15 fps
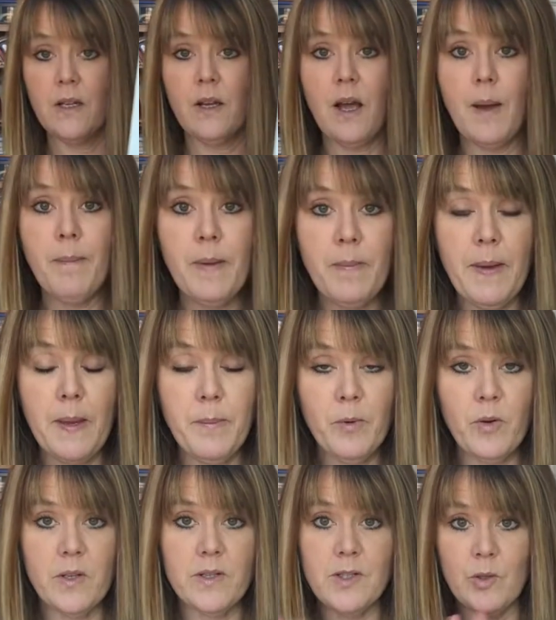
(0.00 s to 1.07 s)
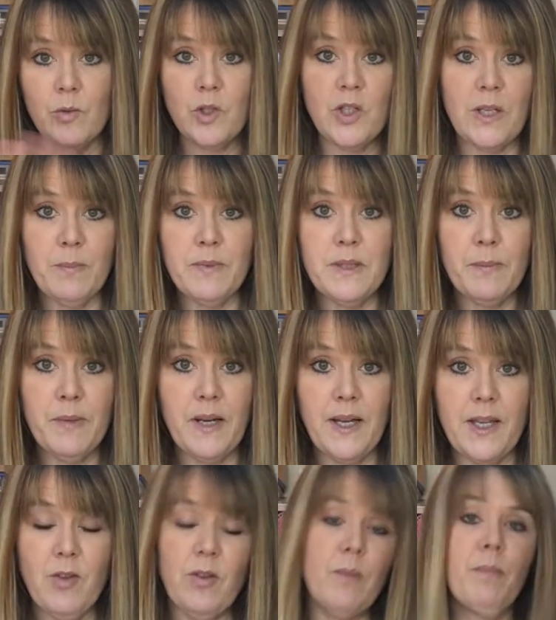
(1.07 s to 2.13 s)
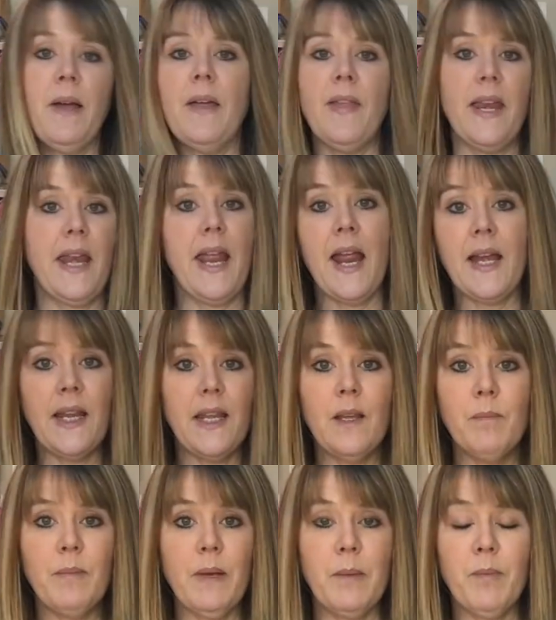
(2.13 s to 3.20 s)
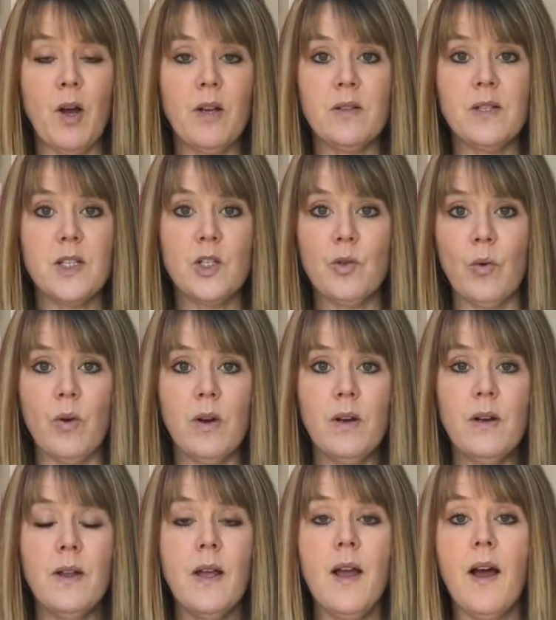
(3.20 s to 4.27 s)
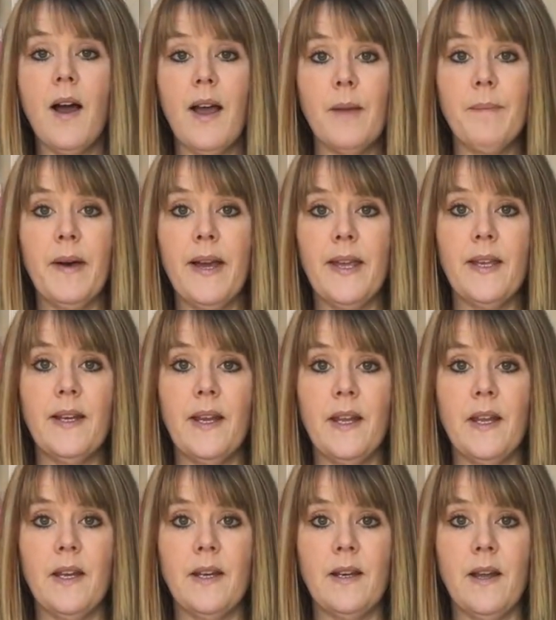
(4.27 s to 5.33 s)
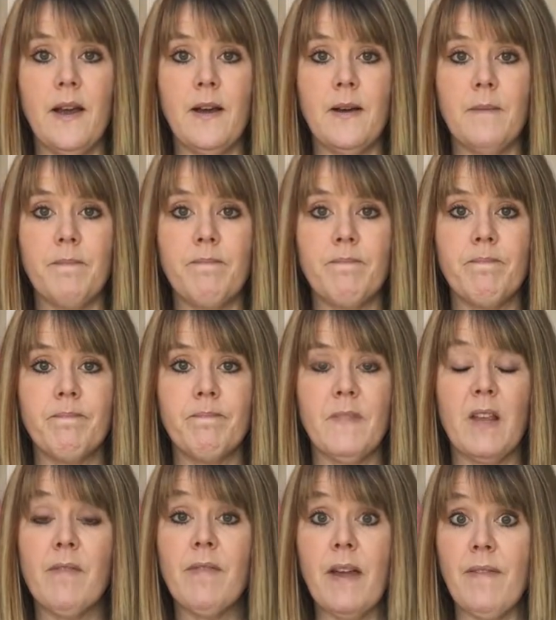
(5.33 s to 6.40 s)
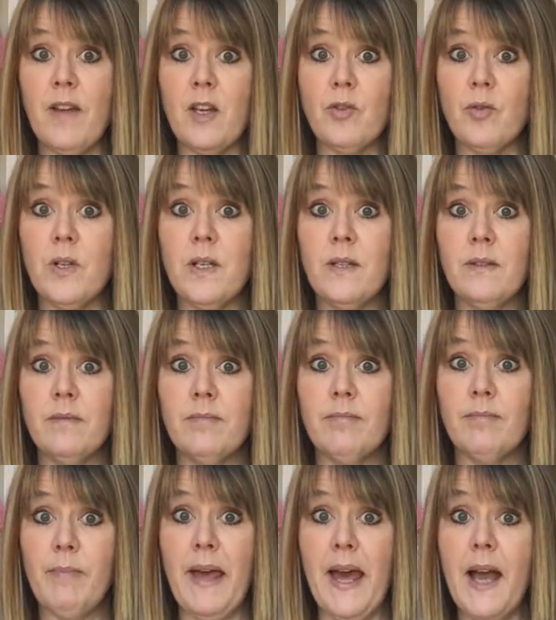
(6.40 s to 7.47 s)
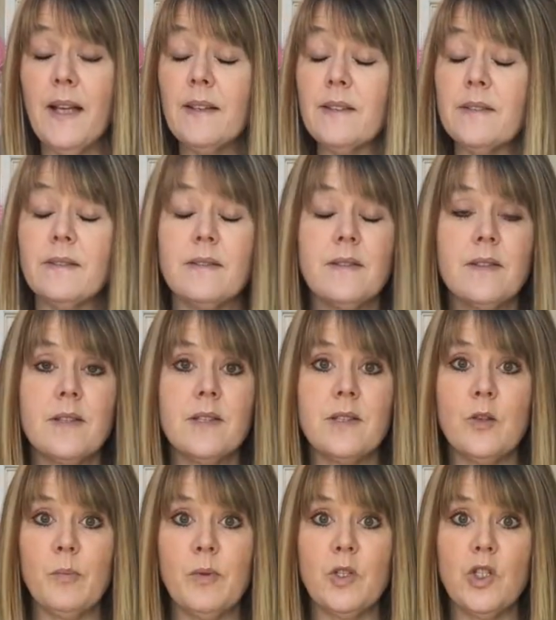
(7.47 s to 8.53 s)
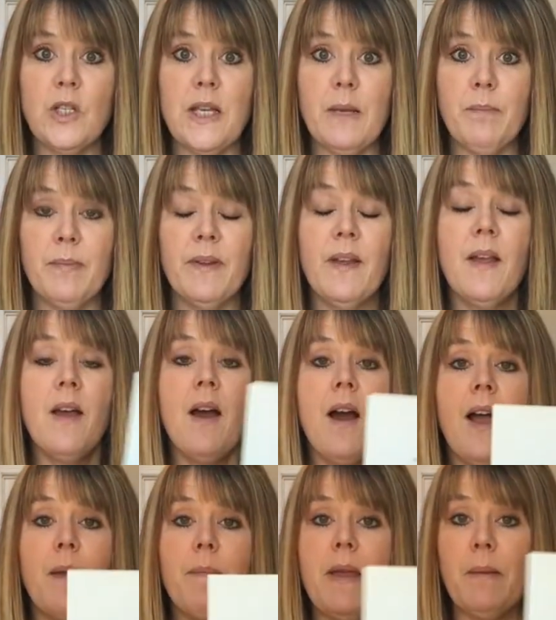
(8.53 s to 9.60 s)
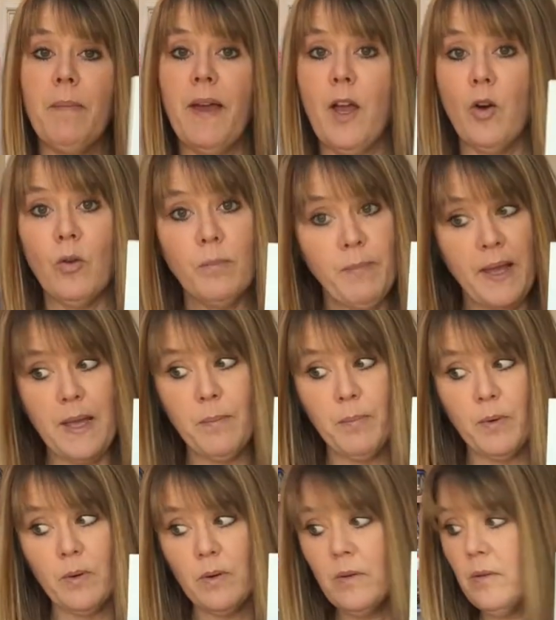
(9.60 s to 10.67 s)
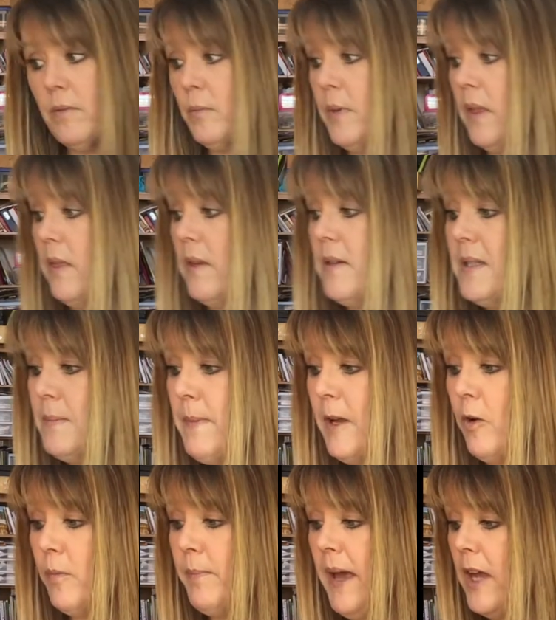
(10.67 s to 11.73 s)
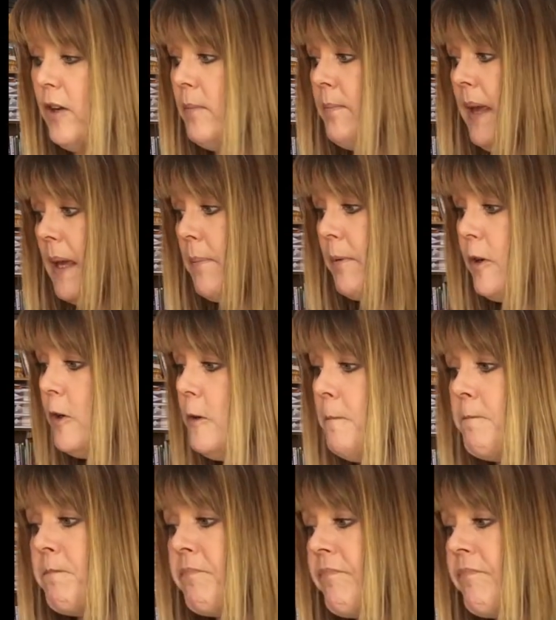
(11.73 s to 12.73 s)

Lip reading: Copy paper is so cheap to buy. You can buy that at any big box store. I buy it in 500 pack. Super cheap. I make my own paper with this, my own pattern paper.